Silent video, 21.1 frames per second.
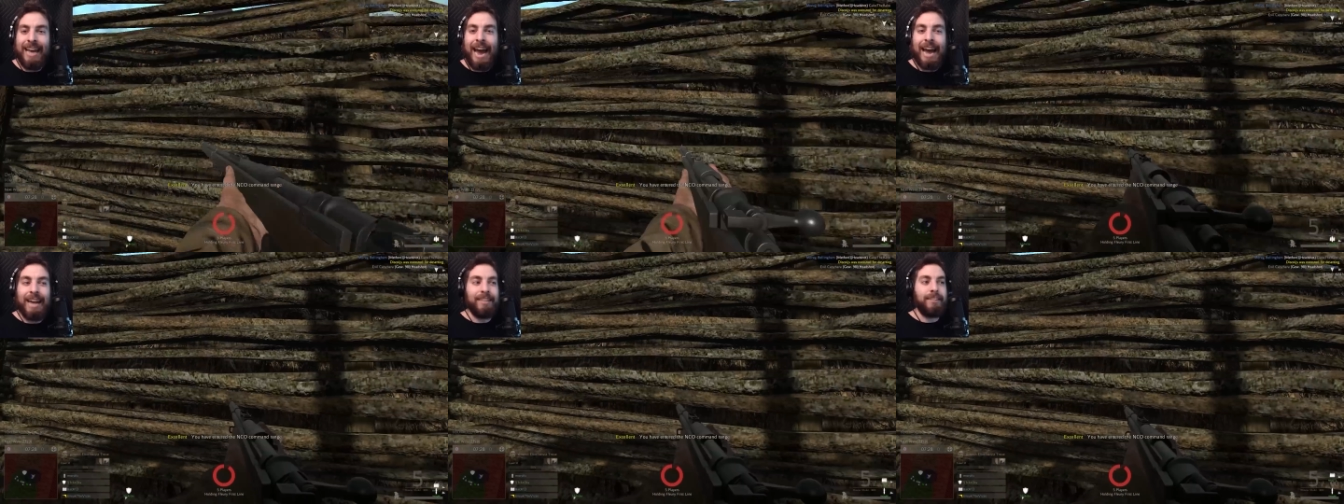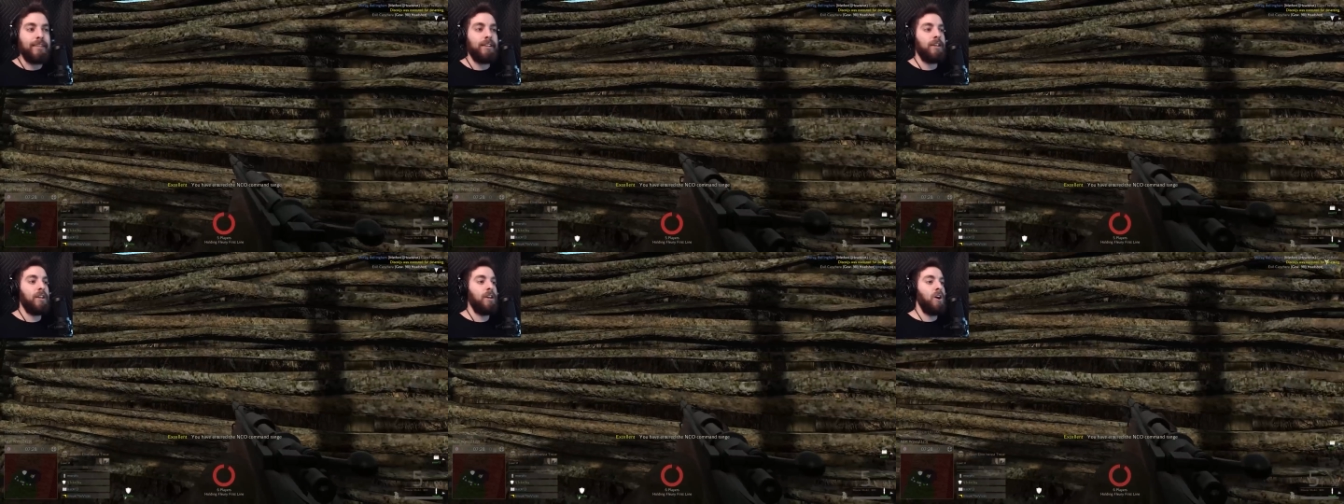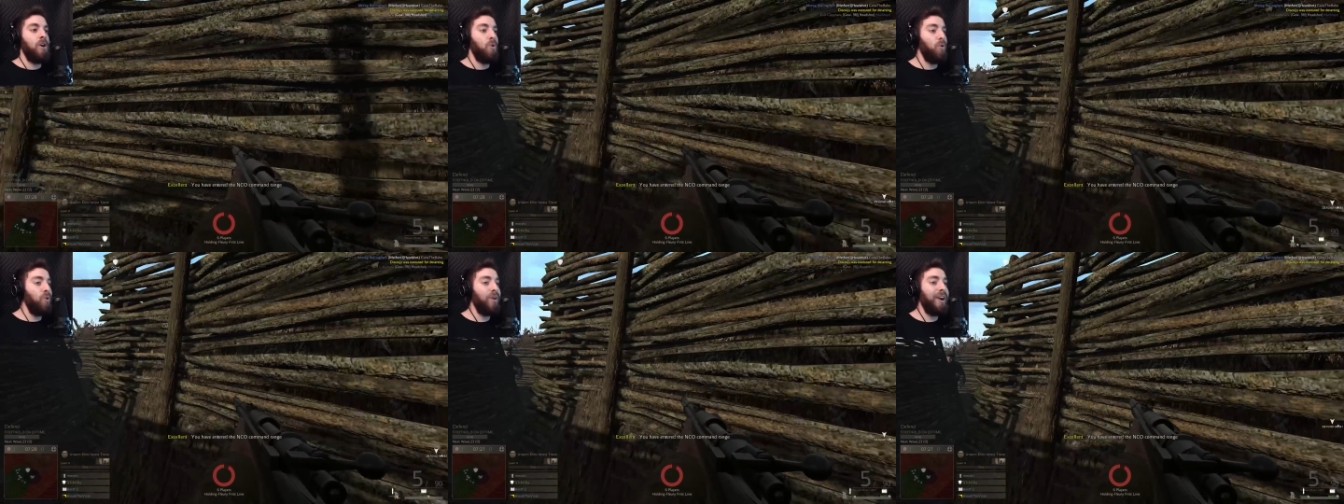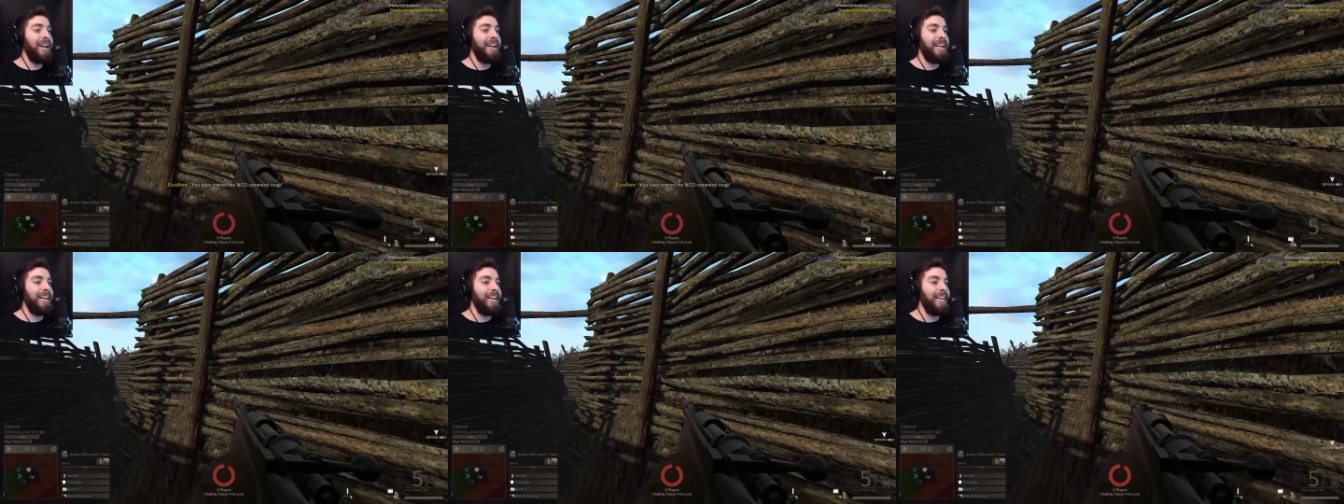that? We're
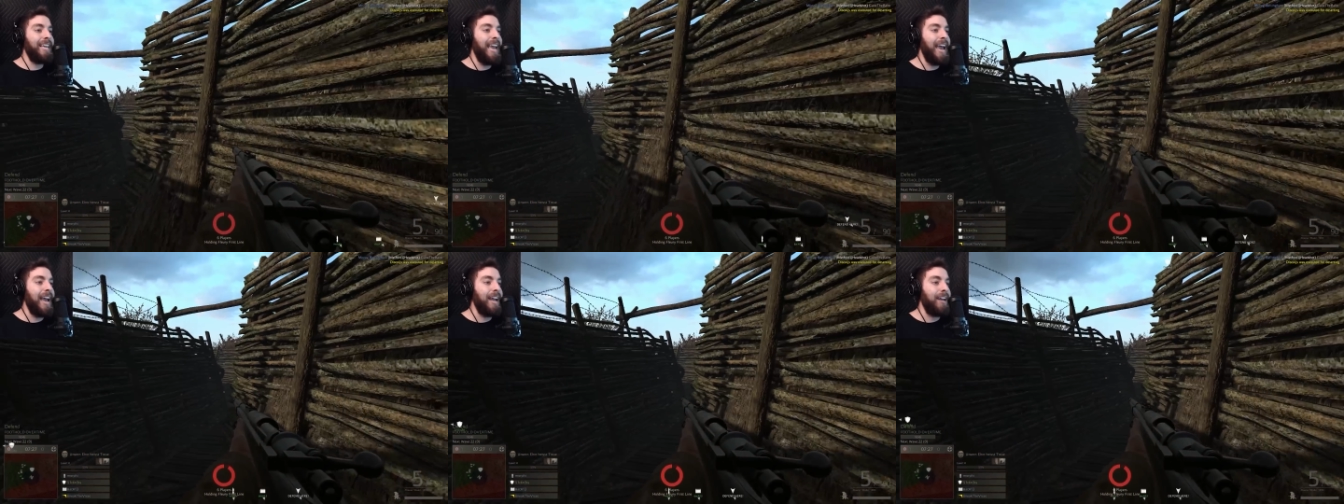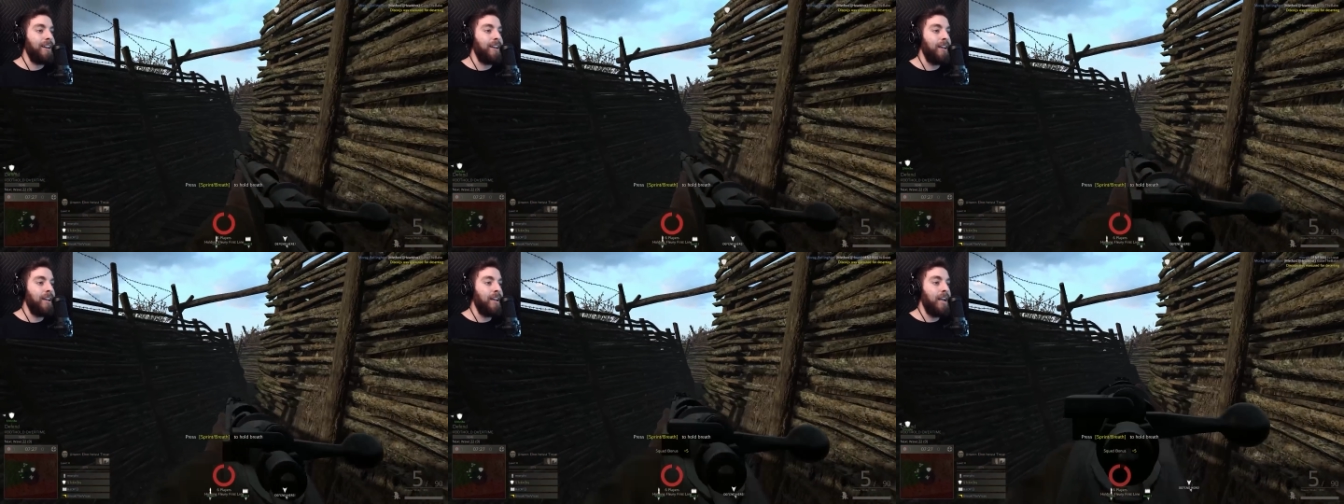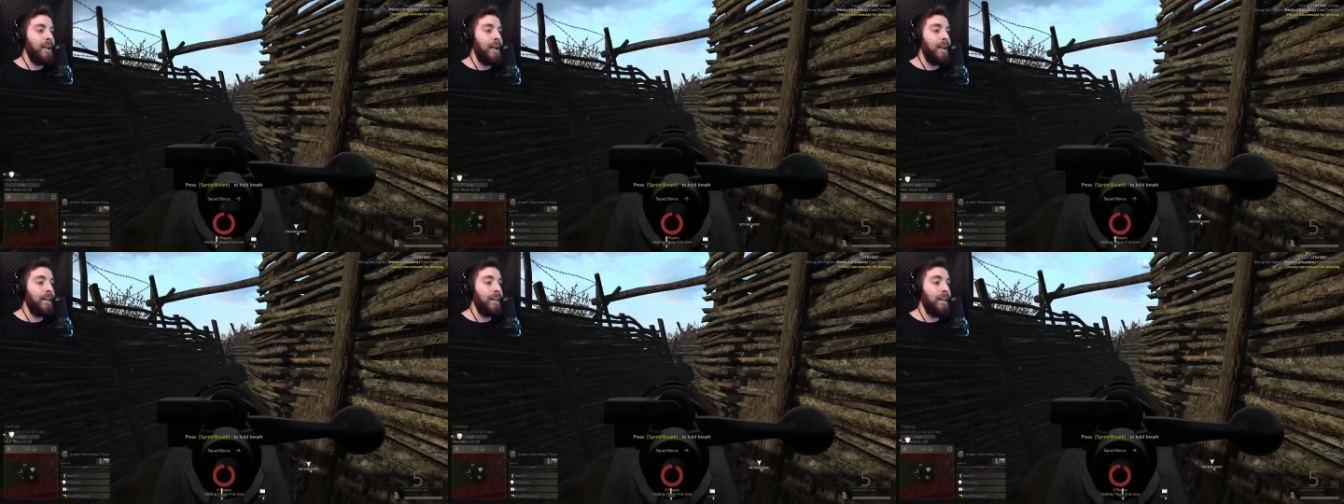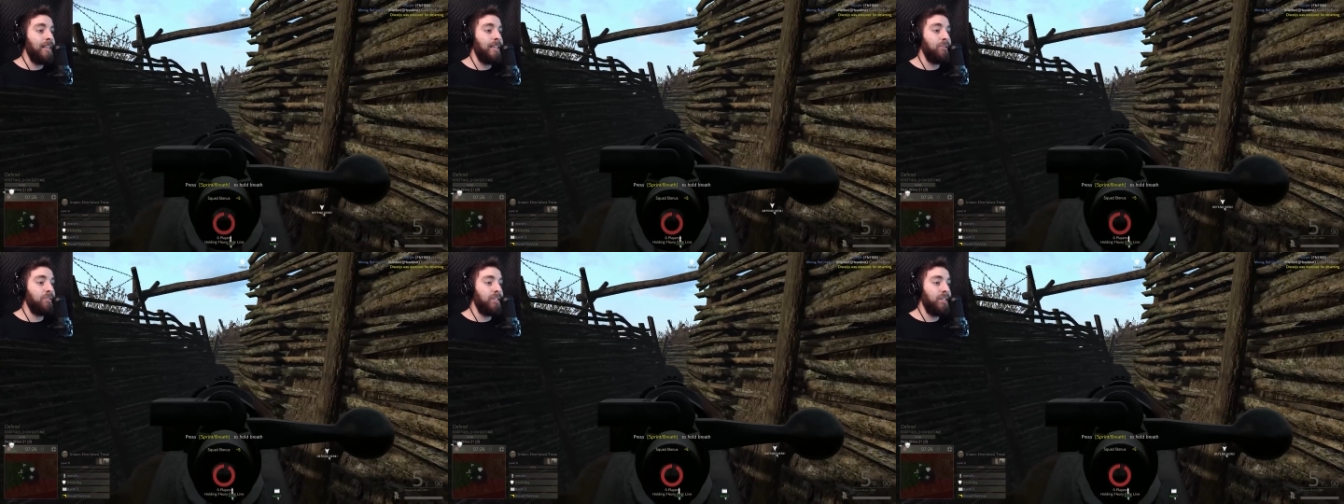in it again. And
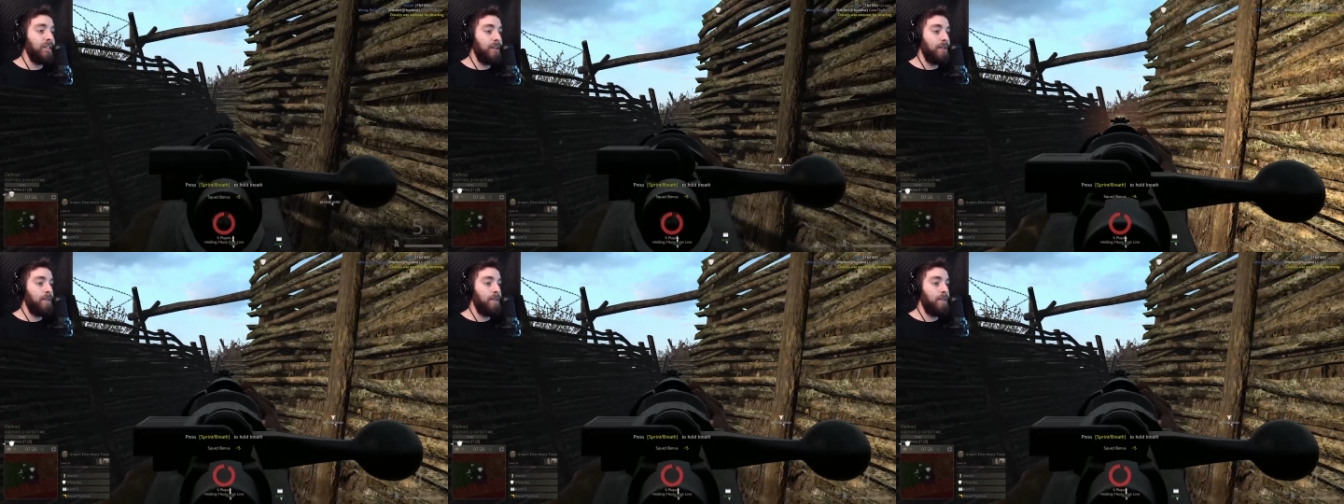there's...